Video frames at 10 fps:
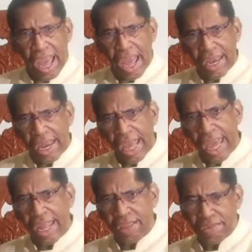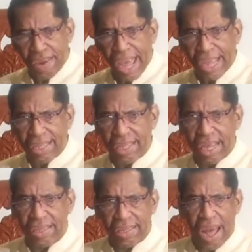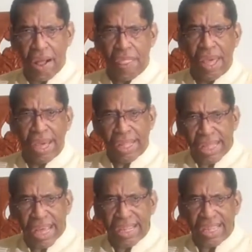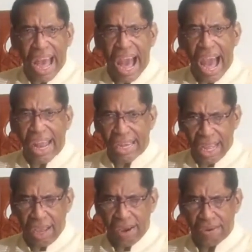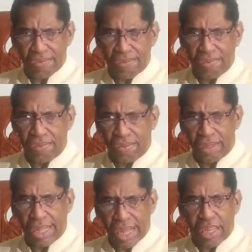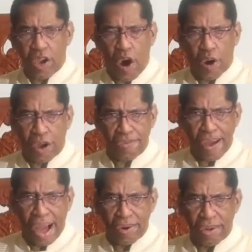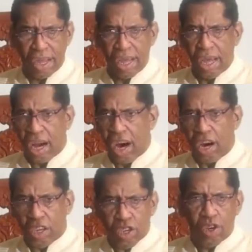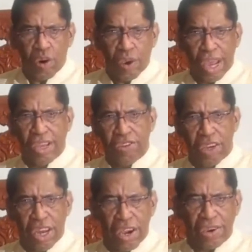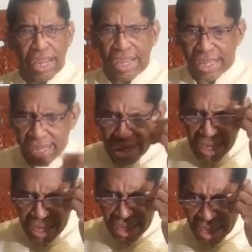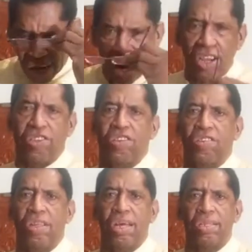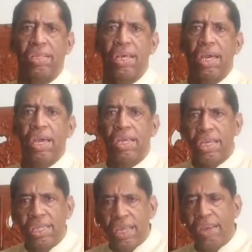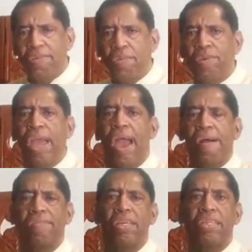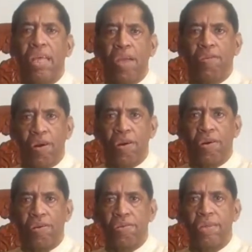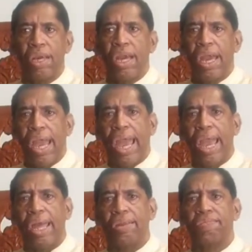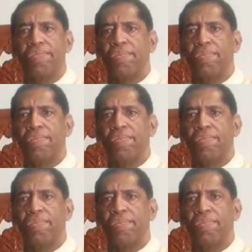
And it explains this. Now, this idea that they're talking about, uh, you're going to engineer this consciousness. You see, we have these 10 worlds, and